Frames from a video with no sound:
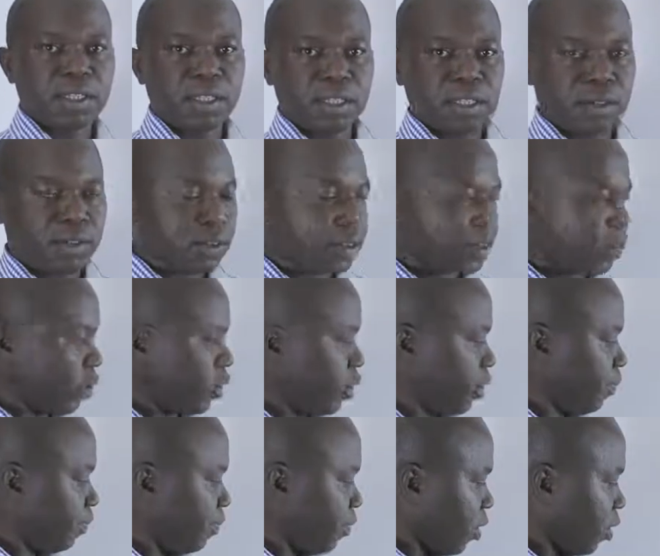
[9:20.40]
the host.
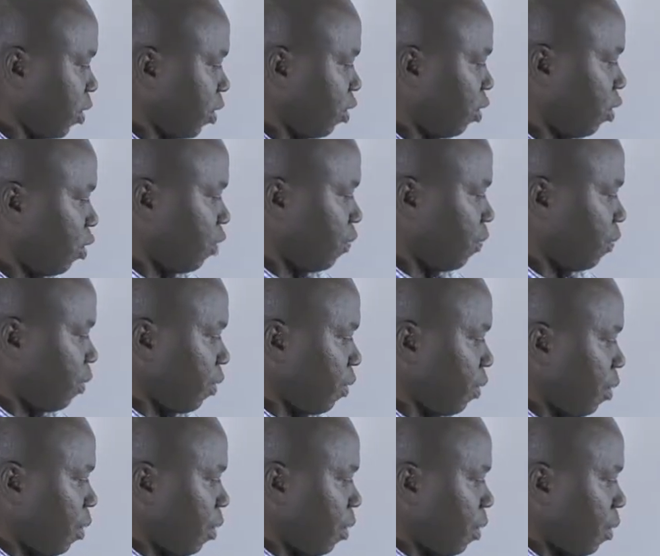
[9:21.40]
So,
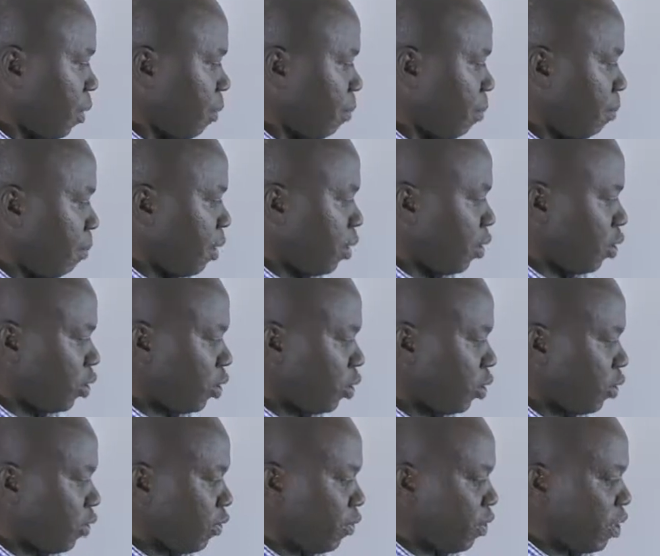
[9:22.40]
because
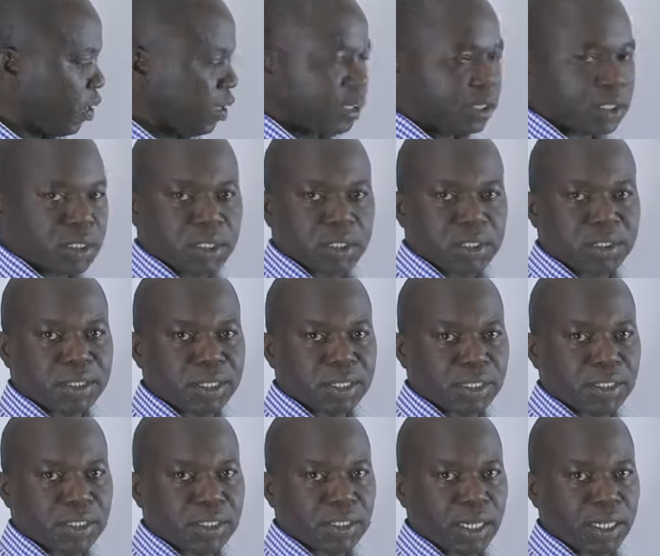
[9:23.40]
of these
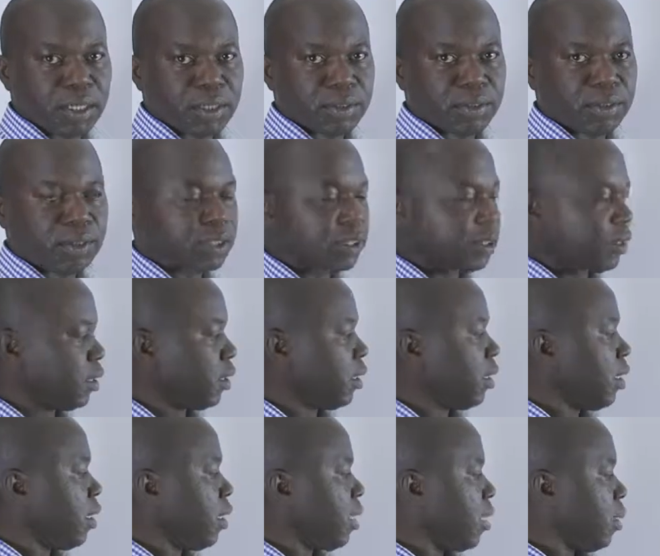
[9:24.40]
three scenarios,
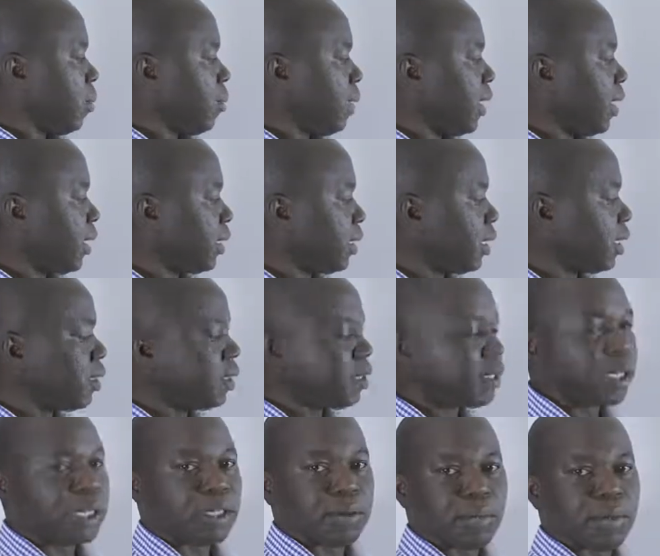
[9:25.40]
parasites
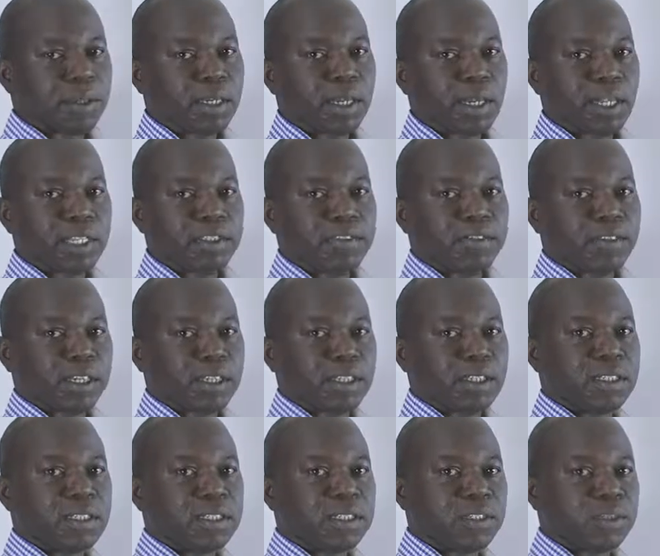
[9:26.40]
can be classified
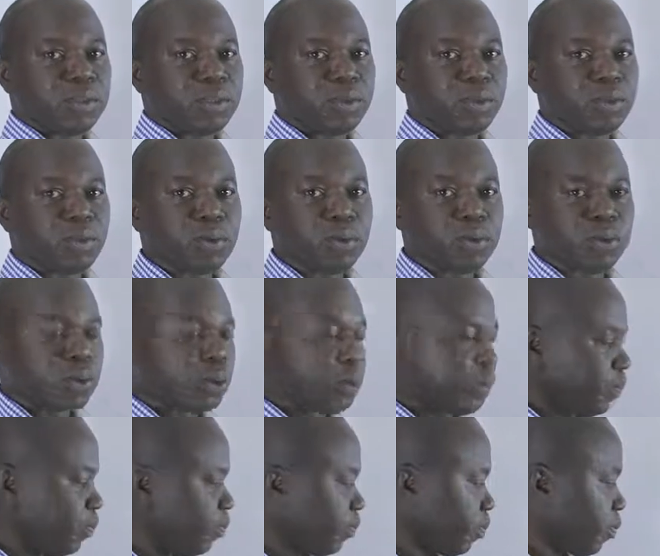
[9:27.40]
into
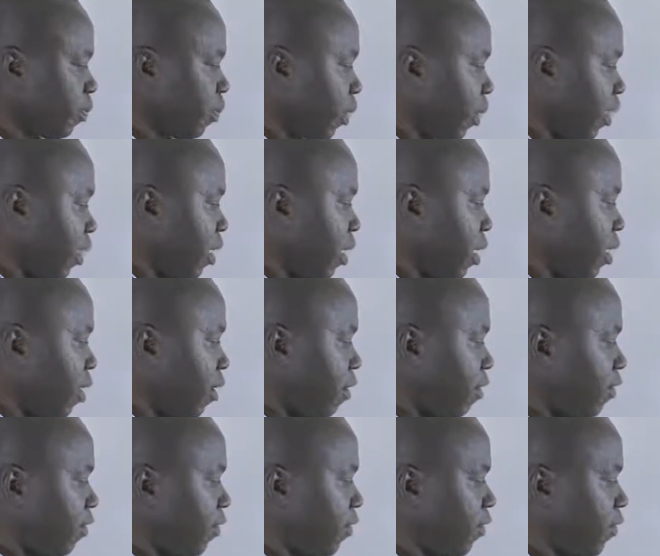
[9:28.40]
two.
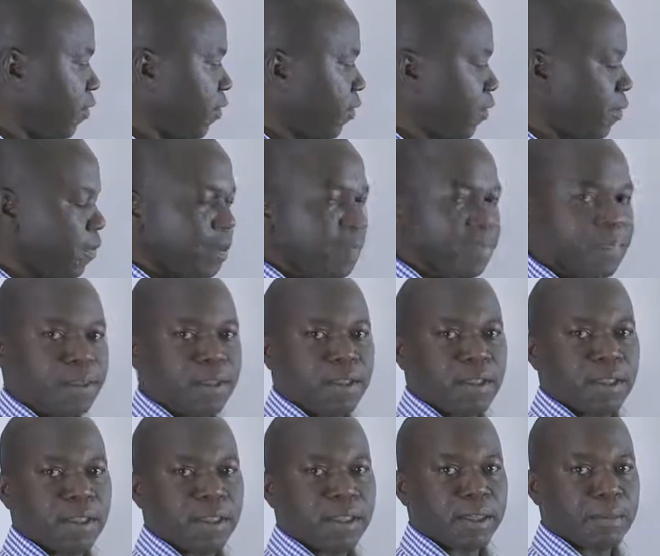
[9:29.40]
If
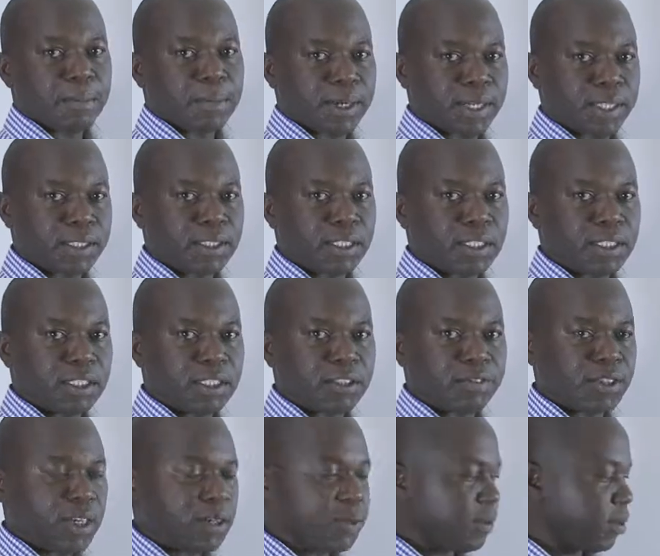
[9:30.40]
the parasite is
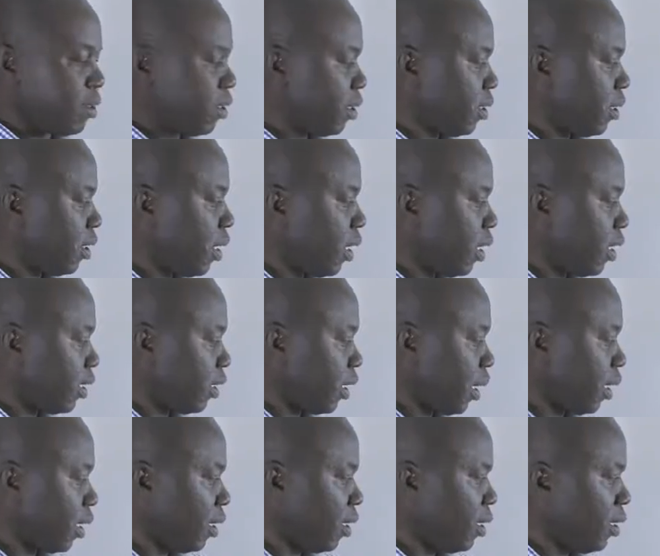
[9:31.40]
found
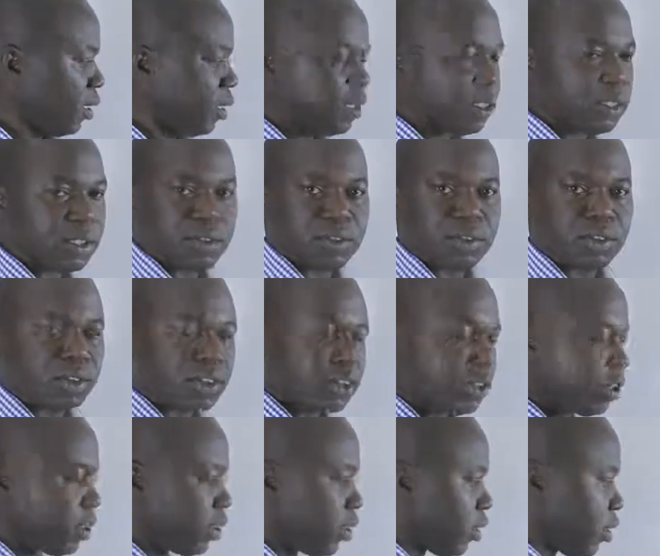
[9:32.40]
inside the
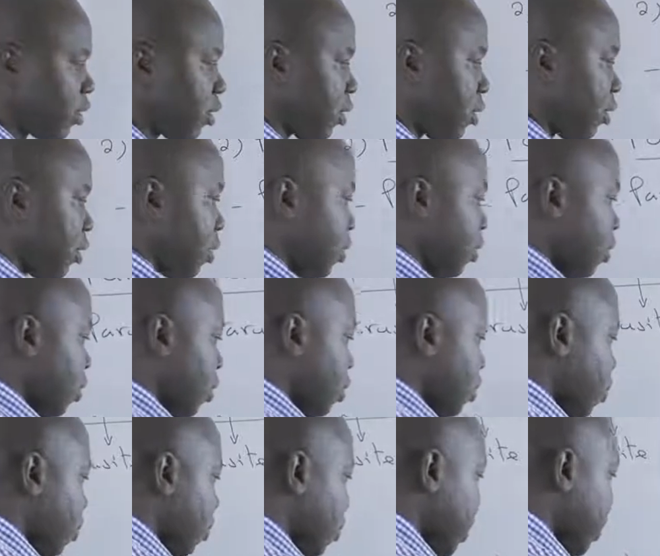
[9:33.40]
host,
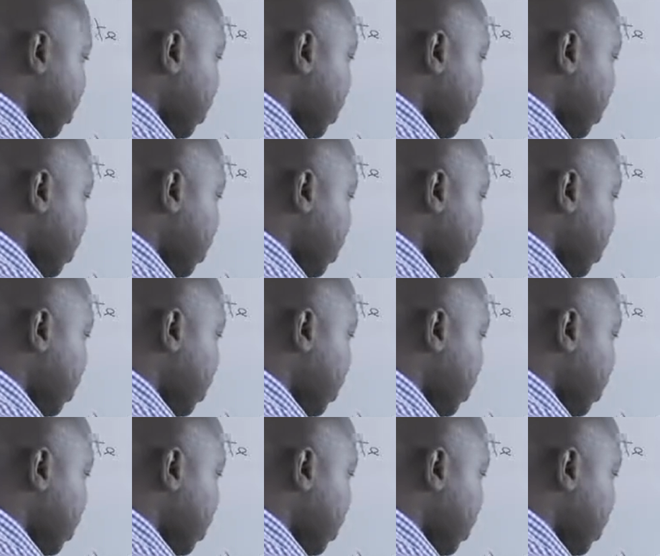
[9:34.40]
we